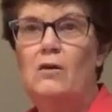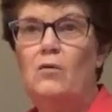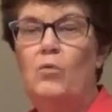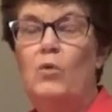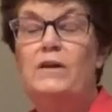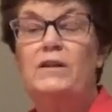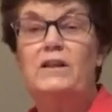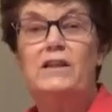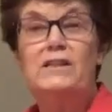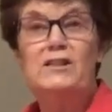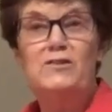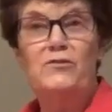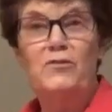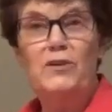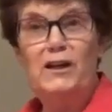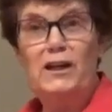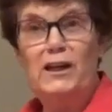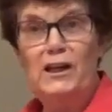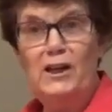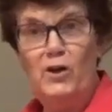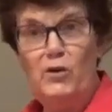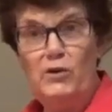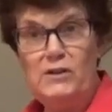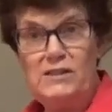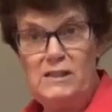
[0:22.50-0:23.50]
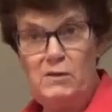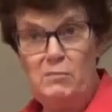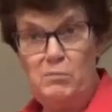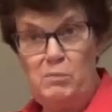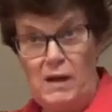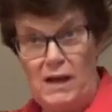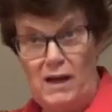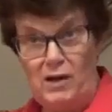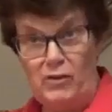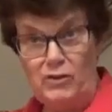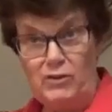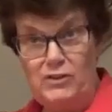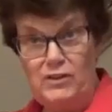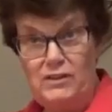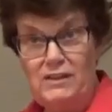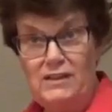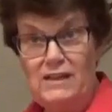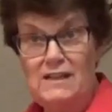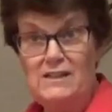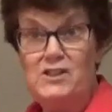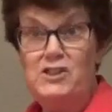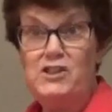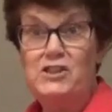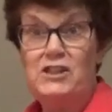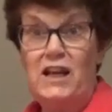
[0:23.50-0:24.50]
What this video is about
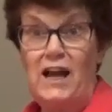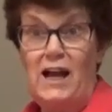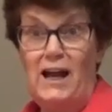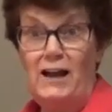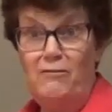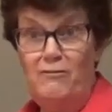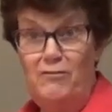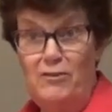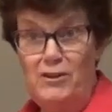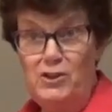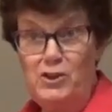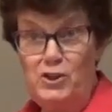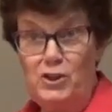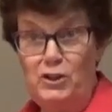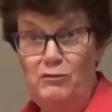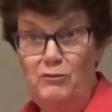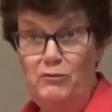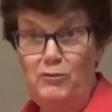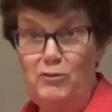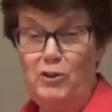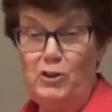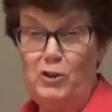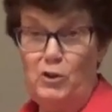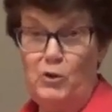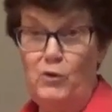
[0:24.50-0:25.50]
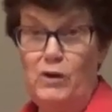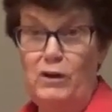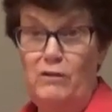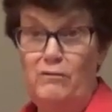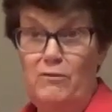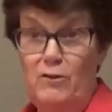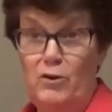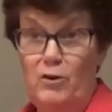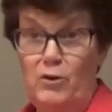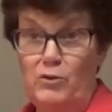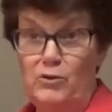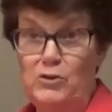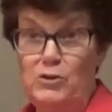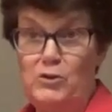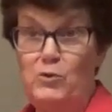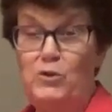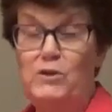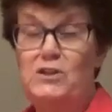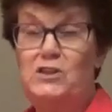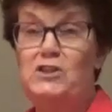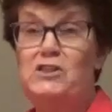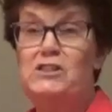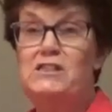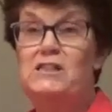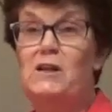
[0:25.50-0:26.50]
is sky fishing for UFOs,
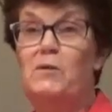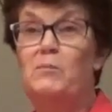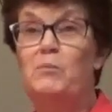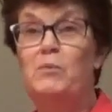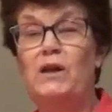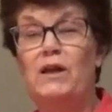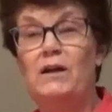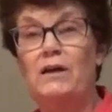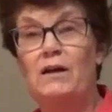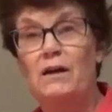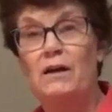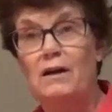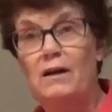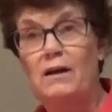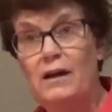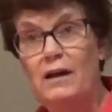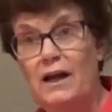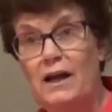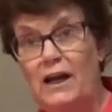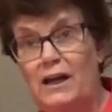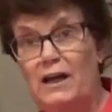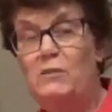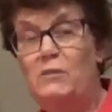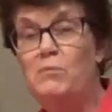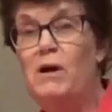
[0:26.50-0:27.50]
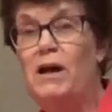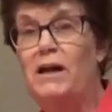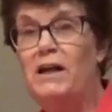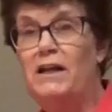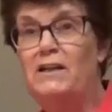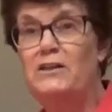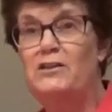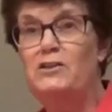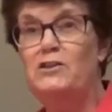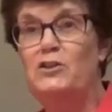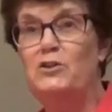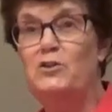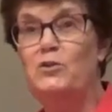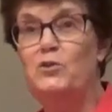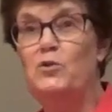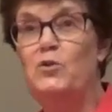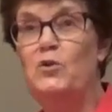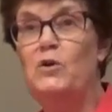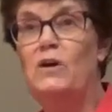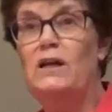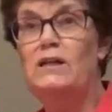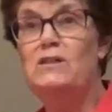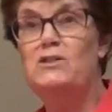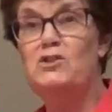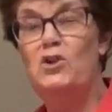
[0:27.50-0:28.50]
which is something anybody can do
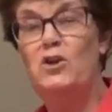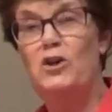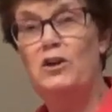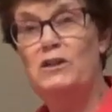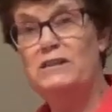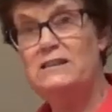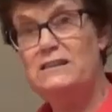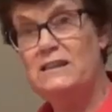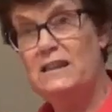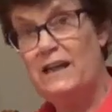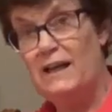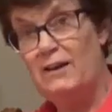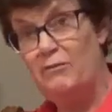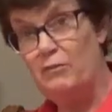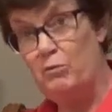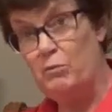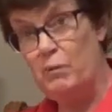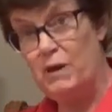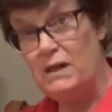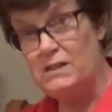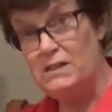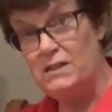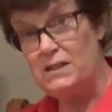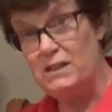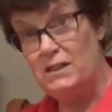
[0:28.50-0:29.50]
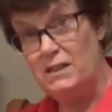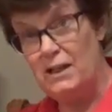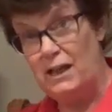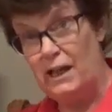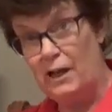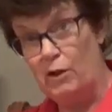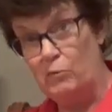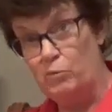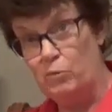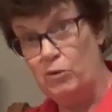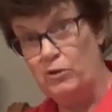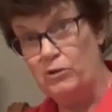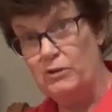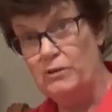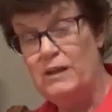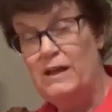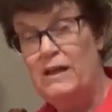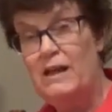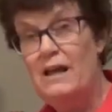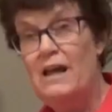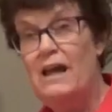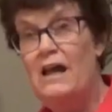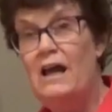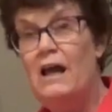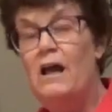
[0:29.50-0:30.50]
as long as they have a basic camera.
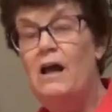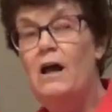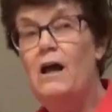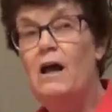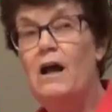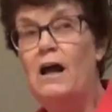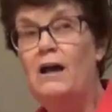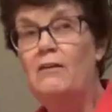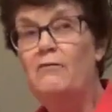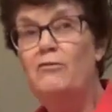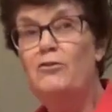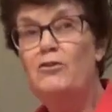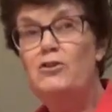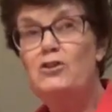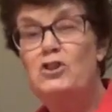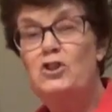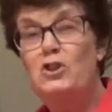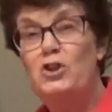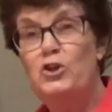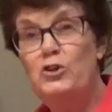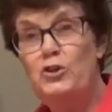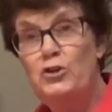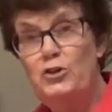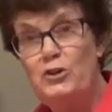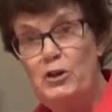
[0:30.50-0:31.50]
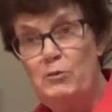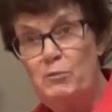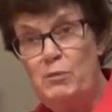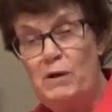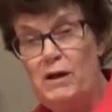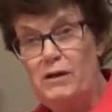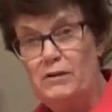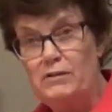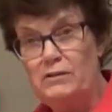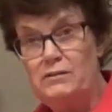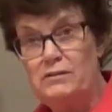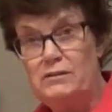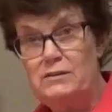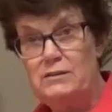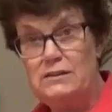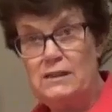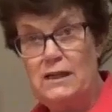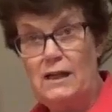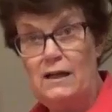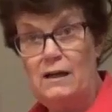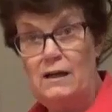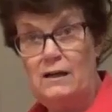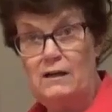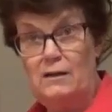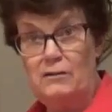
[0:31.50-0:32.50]
I first learned about
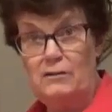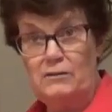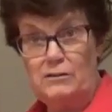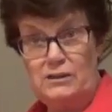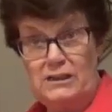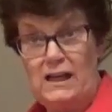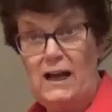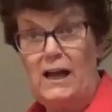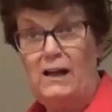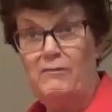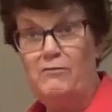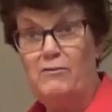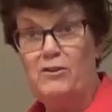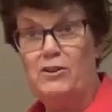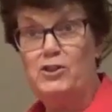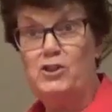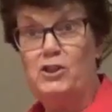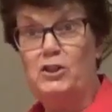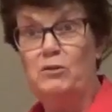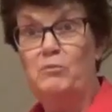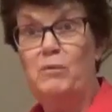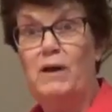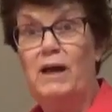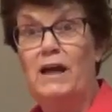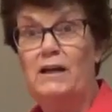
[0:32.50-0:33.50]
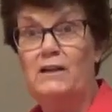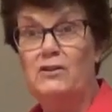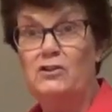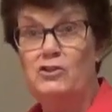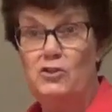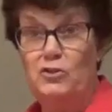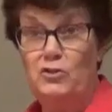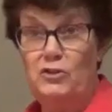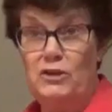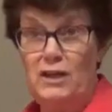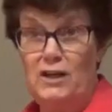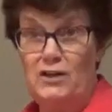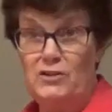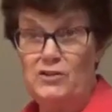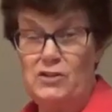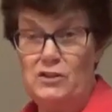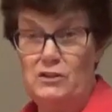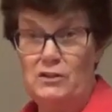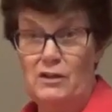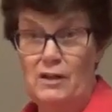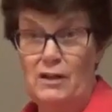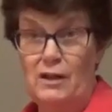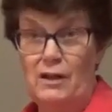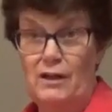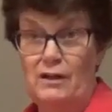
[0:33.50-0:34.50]
sky fishing back in
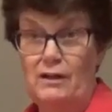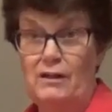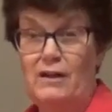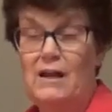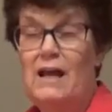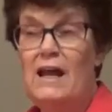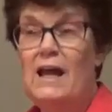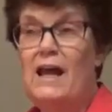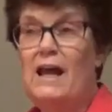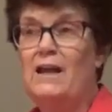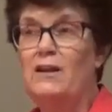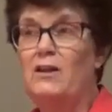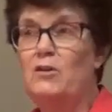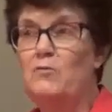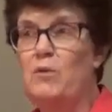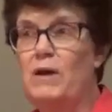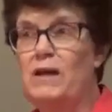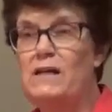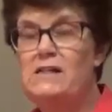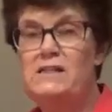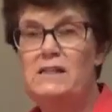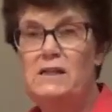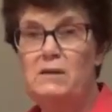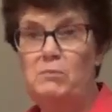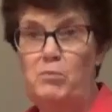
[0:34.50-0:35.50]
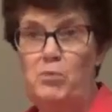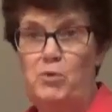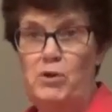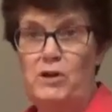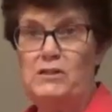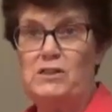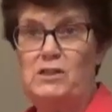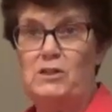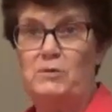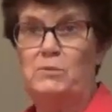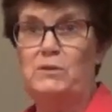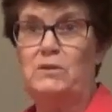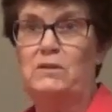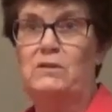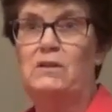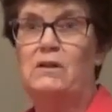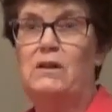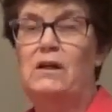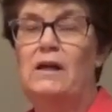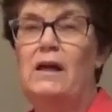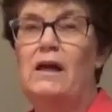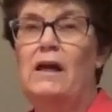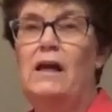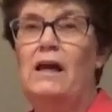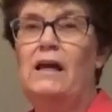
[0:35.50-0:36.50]
2009, and the basic principle
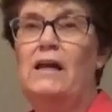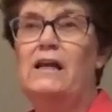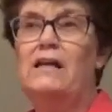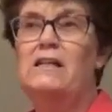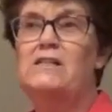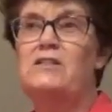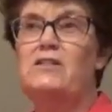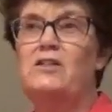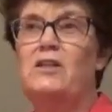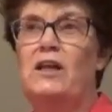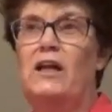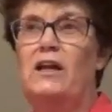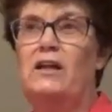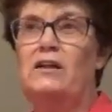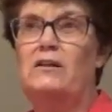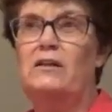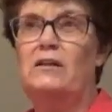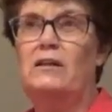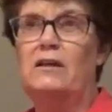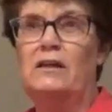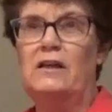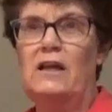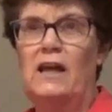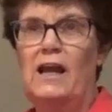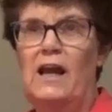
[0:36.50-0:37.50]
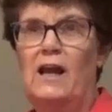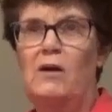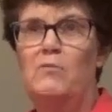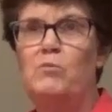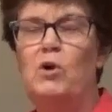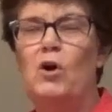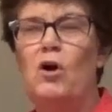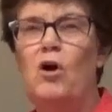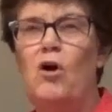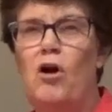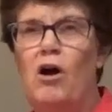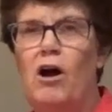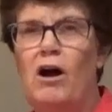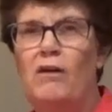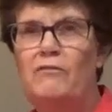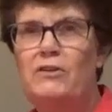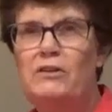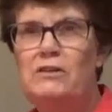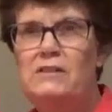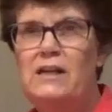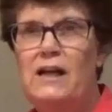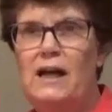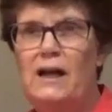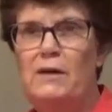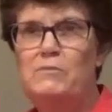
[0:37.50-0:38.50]
is that the camera
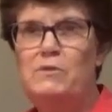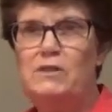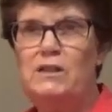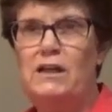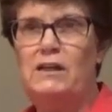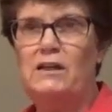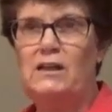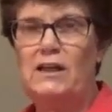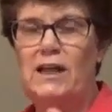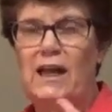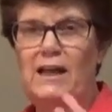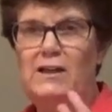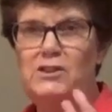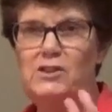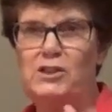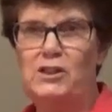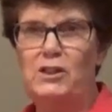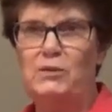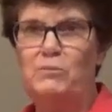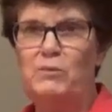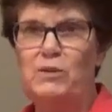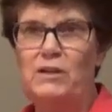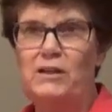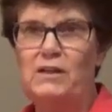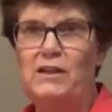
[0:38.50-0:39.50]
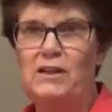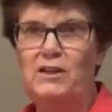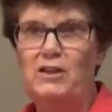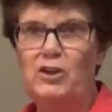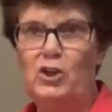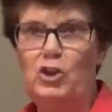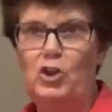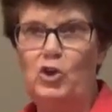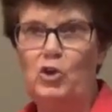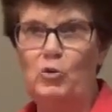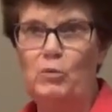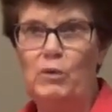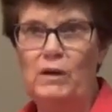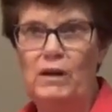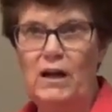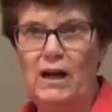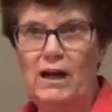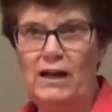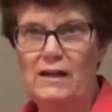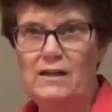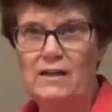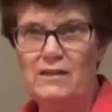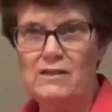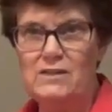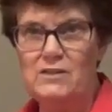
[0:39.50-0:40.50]
oftentimes can catch something that the human
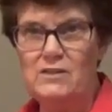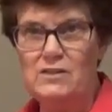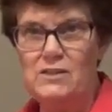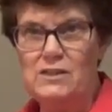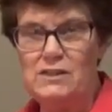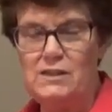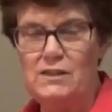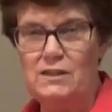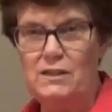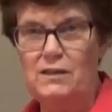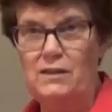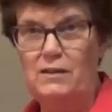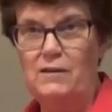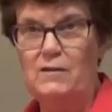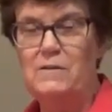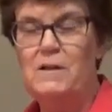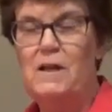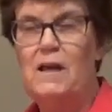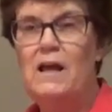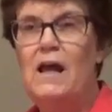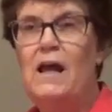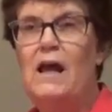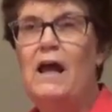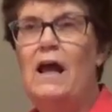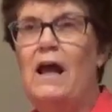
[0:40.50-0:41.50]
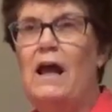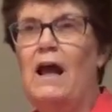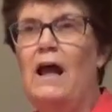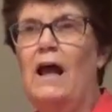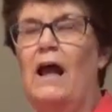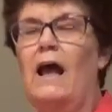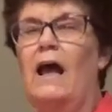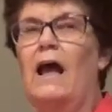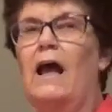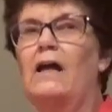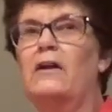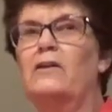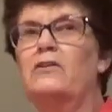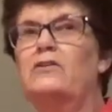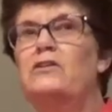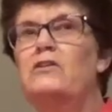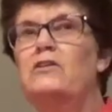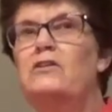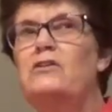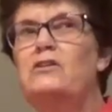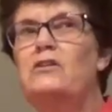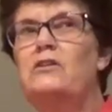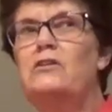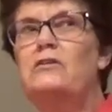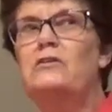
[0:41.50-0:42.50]
eye doesn't see. And
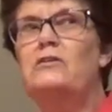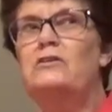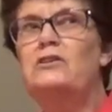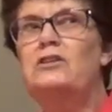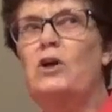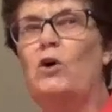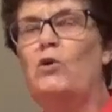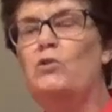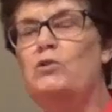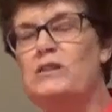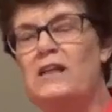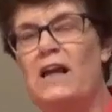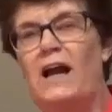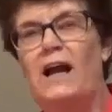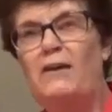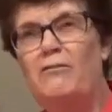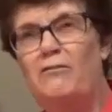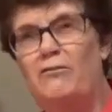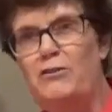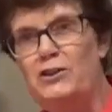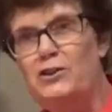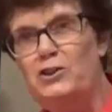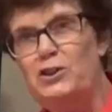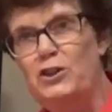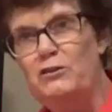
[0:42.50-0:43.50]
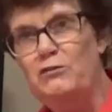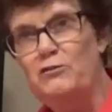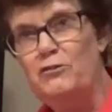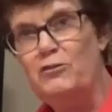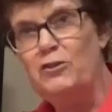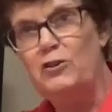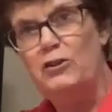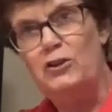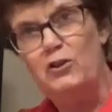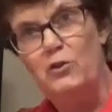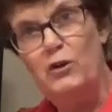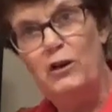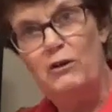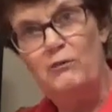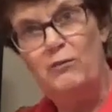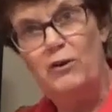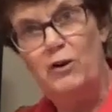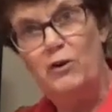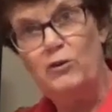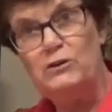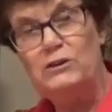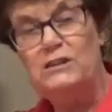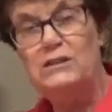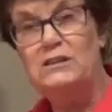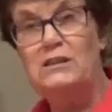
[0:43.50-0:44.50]
so sky fishing for
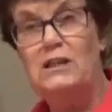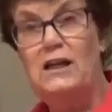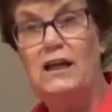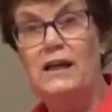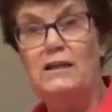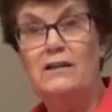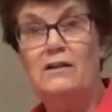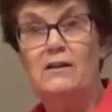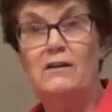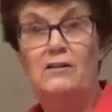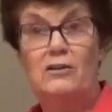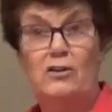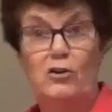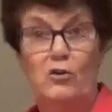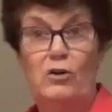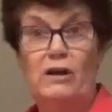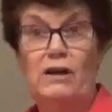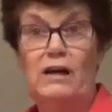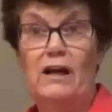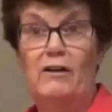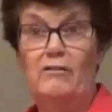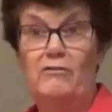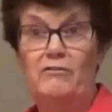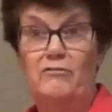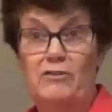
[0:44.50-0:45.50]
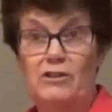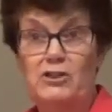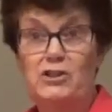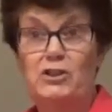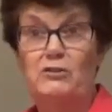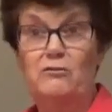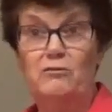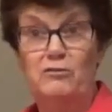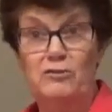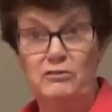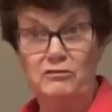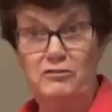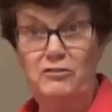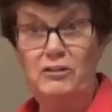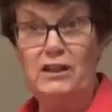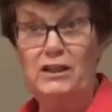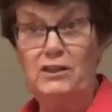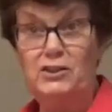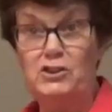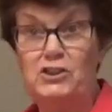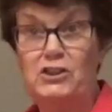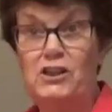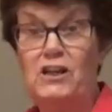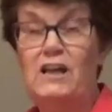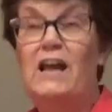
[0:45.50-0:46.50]
UFOs is like going out fishing for
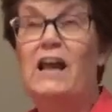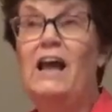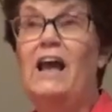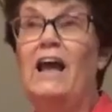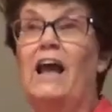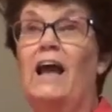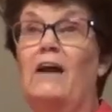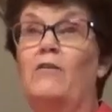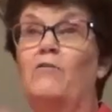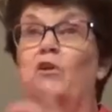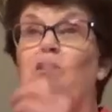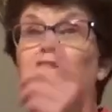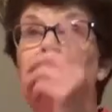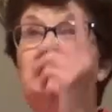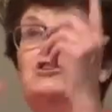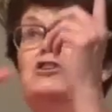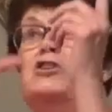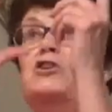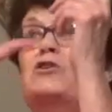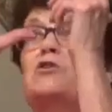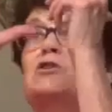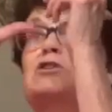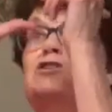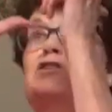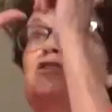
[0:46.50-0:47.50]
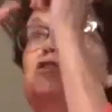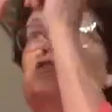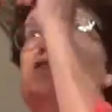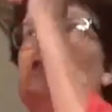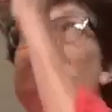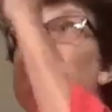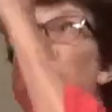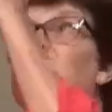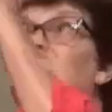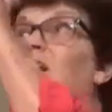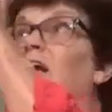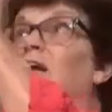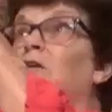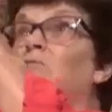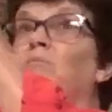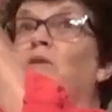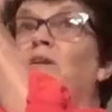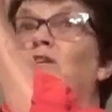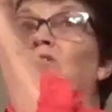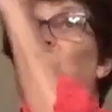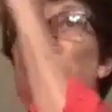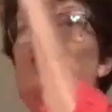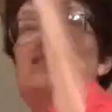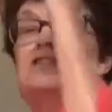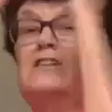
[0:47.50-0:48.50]
fish. And what you do is you just take
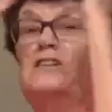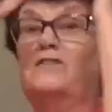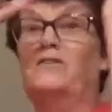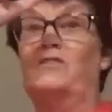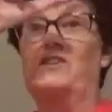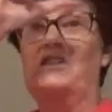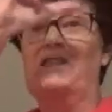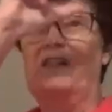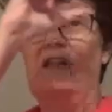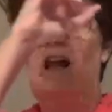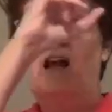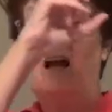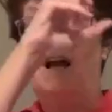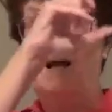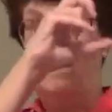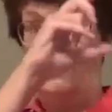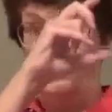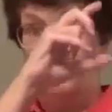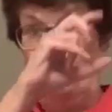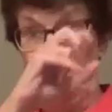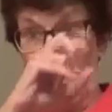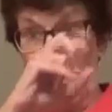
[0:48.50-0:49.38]
pictures of the sky.